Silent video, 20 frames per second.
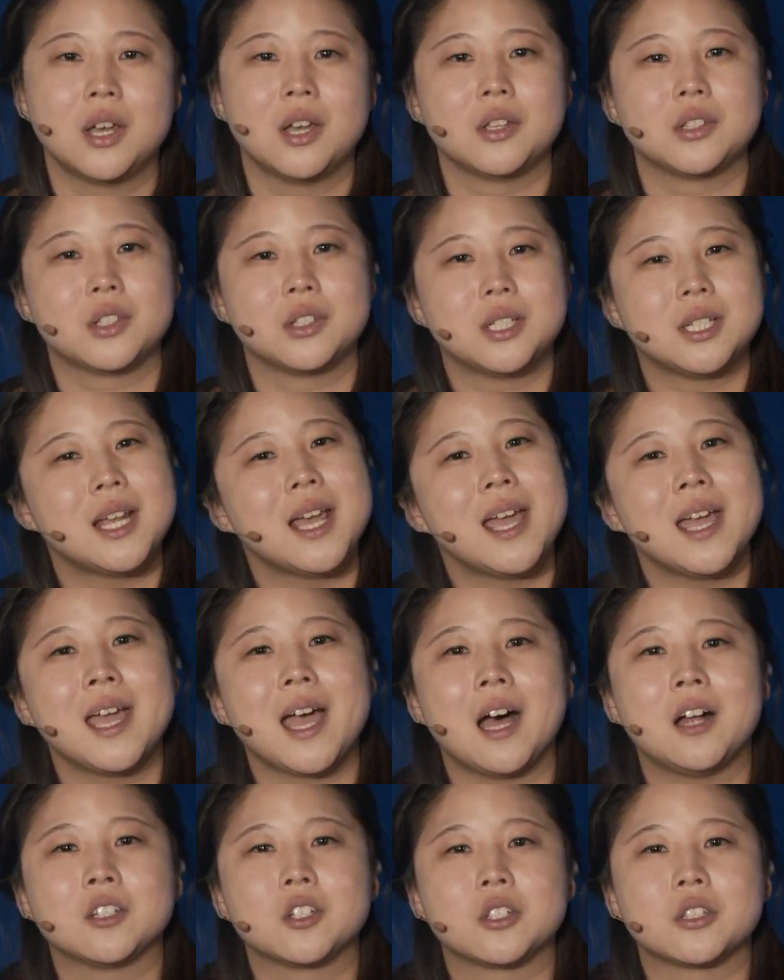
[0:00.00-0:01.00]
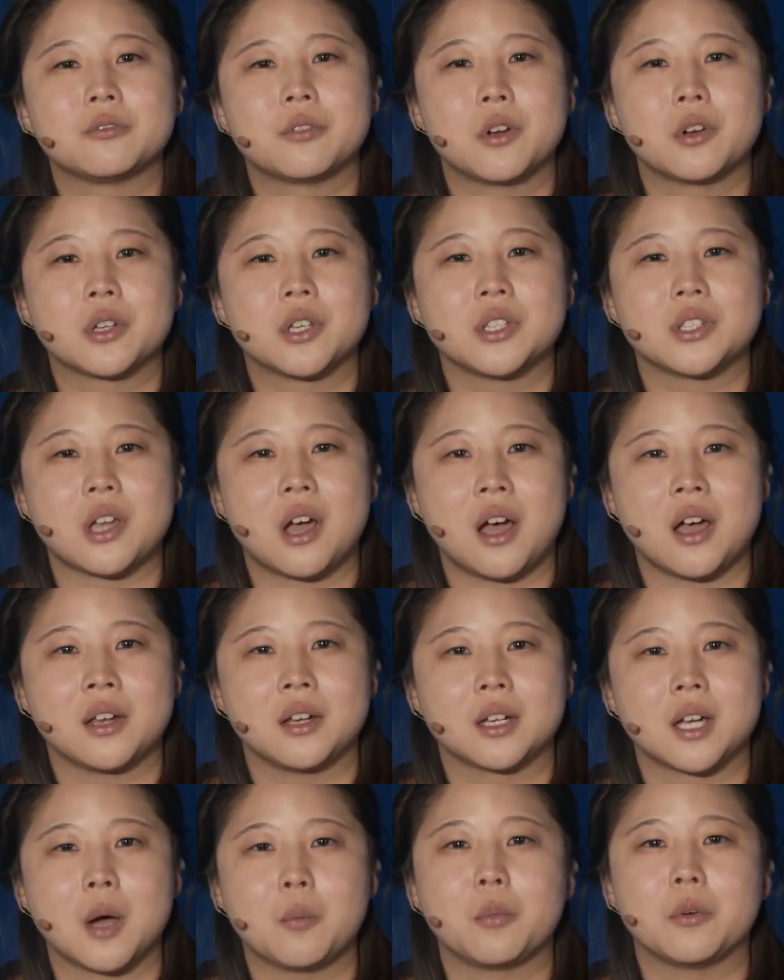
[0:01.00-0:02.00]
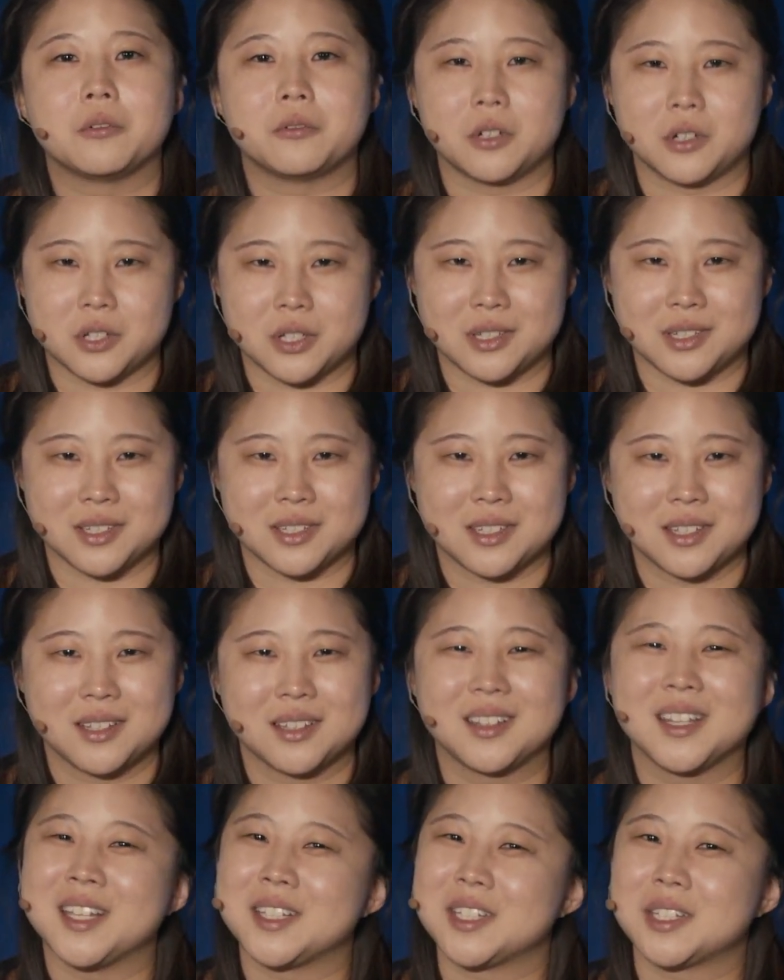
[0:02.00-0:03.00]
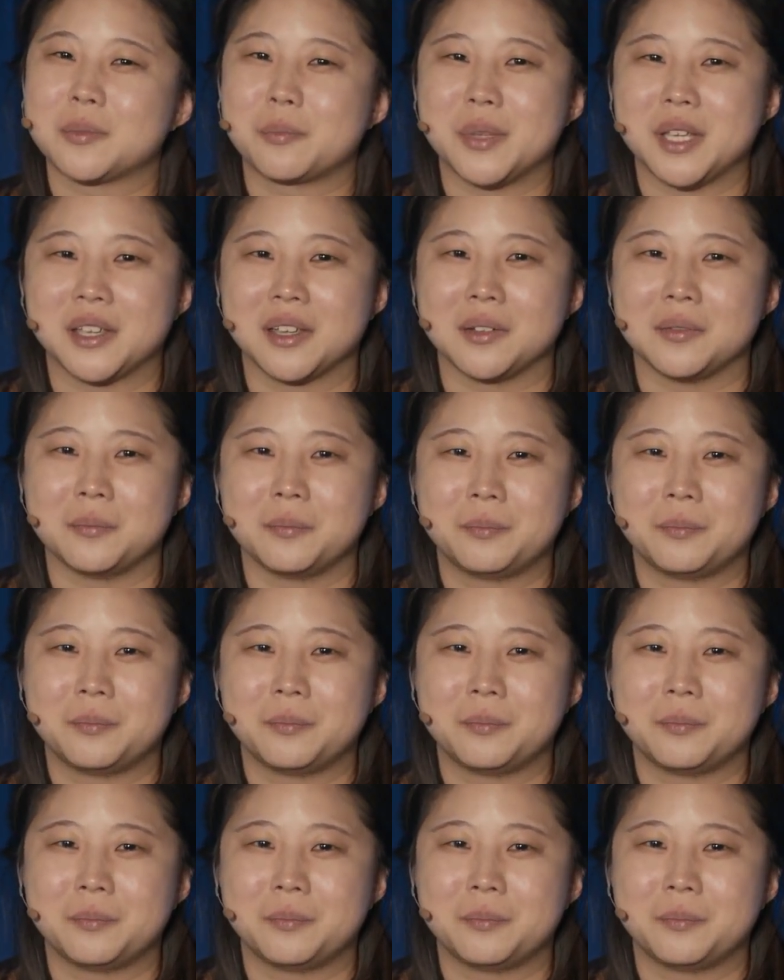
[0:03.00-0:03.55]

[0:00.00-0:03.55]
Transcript: So today I'll just focus on a couple verses. Let's begin.